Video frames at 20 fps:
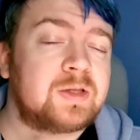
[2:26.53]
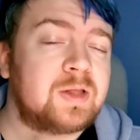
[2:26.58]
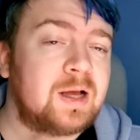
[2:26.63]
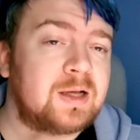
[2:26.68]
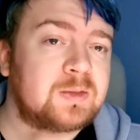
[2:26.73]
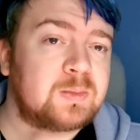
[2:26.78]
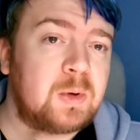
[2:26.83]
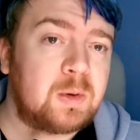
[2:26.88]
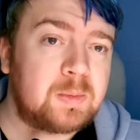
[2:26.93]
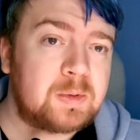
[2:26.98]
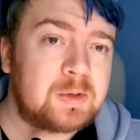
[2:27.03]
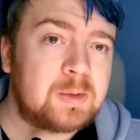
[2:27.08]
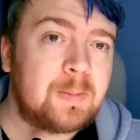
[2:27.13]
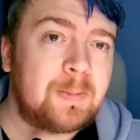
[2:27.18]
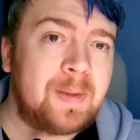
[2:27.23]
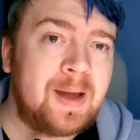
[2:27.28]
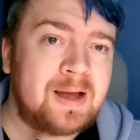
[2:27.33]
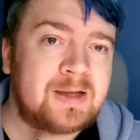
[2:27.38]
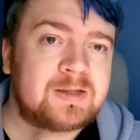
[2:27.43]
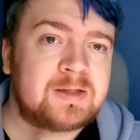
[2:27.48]
That's probably the
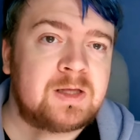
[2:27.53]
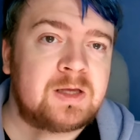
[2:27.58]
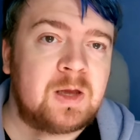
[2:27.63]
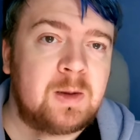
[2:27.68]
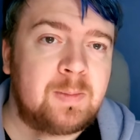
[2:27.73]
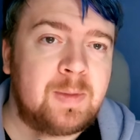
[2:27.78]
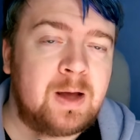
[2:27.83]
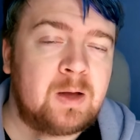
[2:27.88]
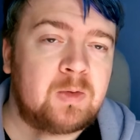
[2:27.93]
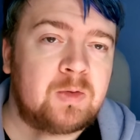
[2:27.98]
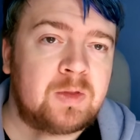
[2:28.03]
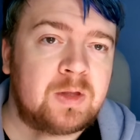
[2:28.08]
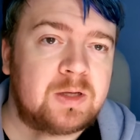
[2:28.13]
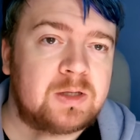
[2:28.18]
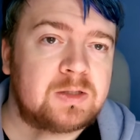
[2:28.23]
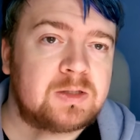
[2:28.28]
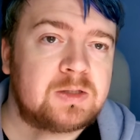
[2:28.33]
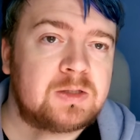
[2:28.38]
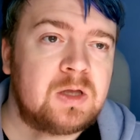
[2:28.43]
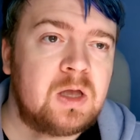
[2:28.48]
best thing about
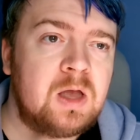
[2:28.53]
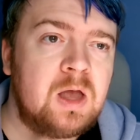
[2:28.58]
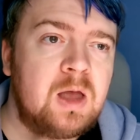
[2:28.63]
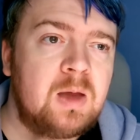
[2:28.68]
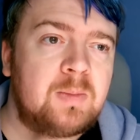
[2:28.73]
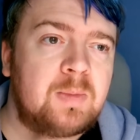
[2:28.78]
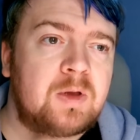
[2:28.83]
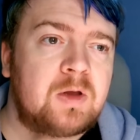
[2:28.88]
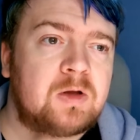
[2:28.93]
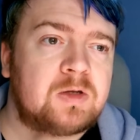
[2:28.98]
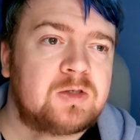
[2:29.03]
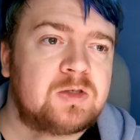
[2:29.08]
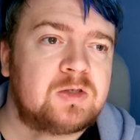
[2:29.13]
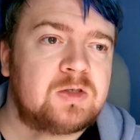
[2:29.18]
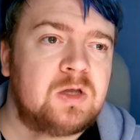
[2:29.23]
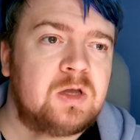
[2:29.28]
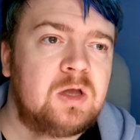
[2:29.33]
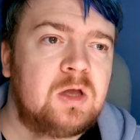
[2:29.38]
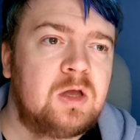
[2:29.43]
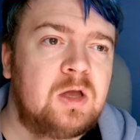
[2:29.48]
this, because
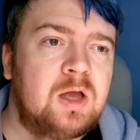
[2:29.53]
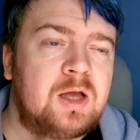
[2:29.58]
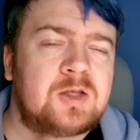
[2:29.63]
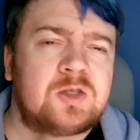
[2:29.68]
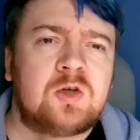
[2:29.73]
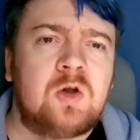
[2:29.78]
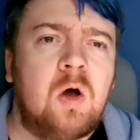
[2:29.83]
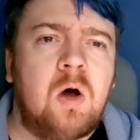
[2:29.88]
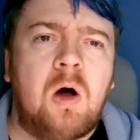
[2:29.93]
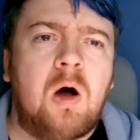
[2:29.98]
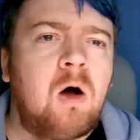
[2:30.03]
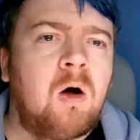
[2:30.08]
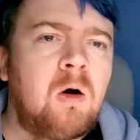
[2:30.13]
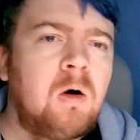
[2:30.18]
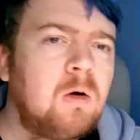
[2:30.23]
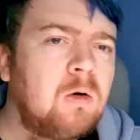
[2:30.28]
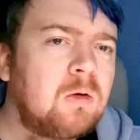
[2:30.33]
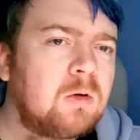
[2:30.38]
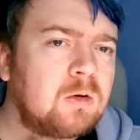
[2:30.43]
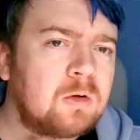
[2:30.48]
it's not
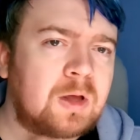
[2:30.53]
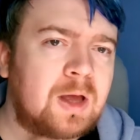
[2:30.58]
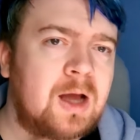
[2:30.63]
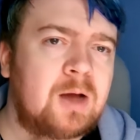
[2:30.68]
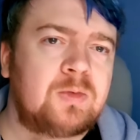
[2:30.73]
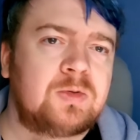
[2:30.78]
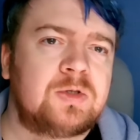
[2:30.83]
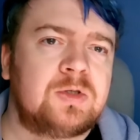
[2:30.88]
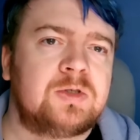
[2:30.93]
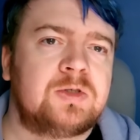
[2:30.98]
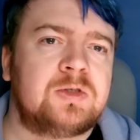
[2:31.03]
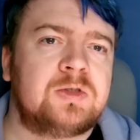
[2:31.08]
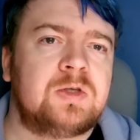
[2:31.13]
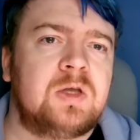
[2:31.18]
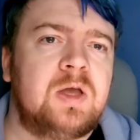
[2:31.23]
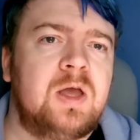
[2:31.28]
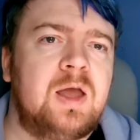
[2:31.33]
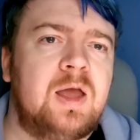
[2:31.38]
all counters.